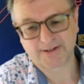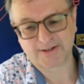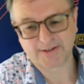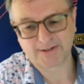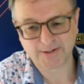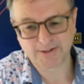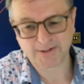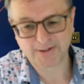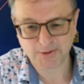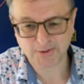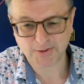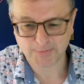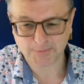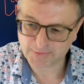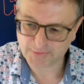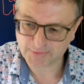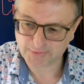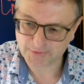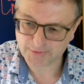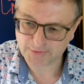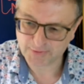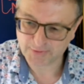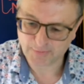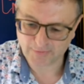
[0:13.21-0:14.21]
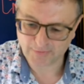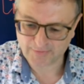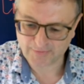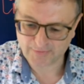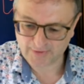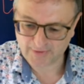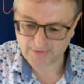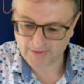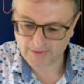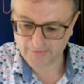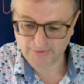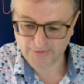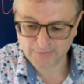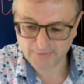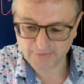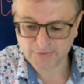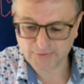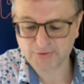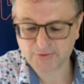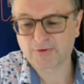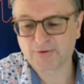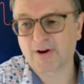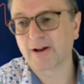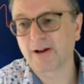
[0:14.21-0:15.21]
with Go True North over in
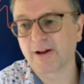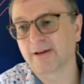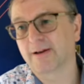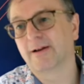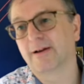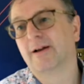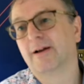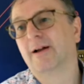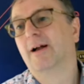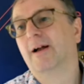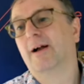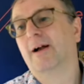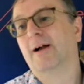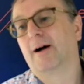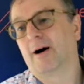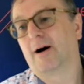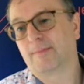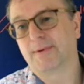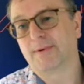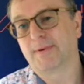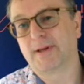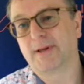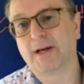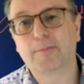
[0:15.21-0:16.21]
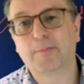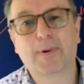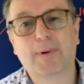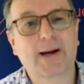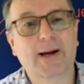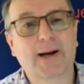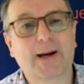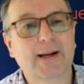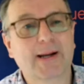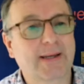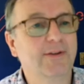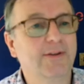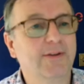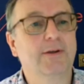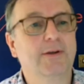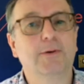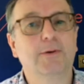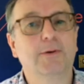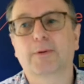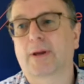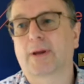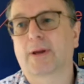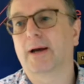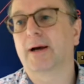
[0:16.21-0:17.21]
Australia. I'm now back in the
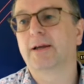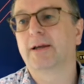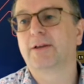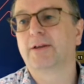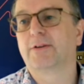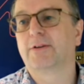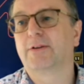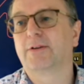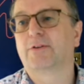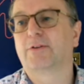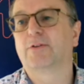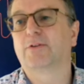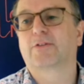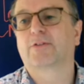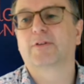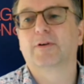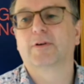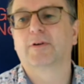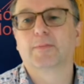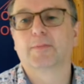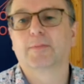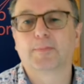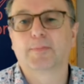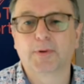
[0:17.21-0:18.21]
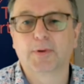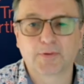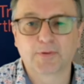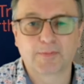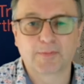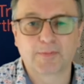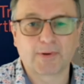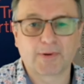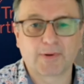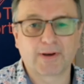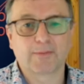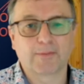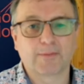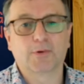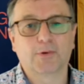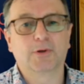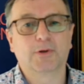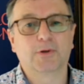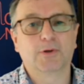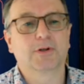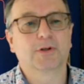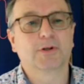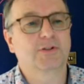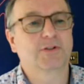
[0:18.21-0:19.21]
UK, just building my networks
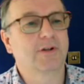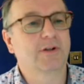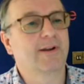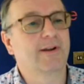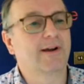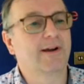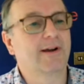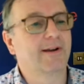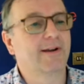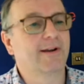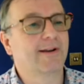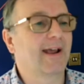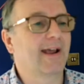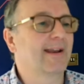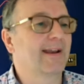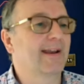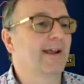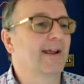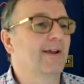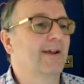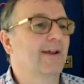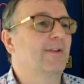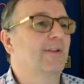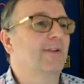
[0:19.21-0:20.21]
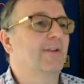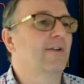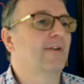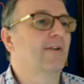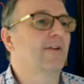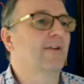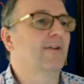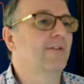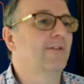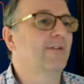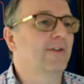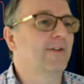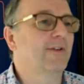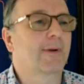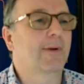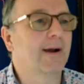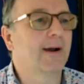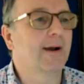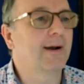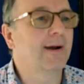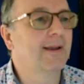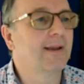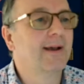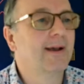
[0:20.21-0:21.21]
and getting out there in the UK.
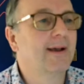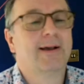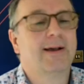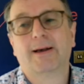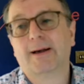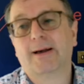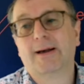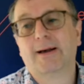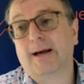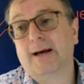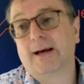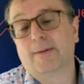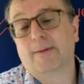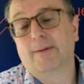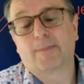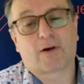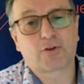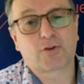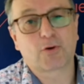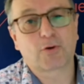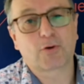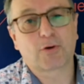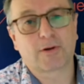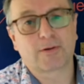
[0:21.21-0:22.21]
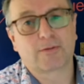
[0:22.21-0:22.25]
I thought I'd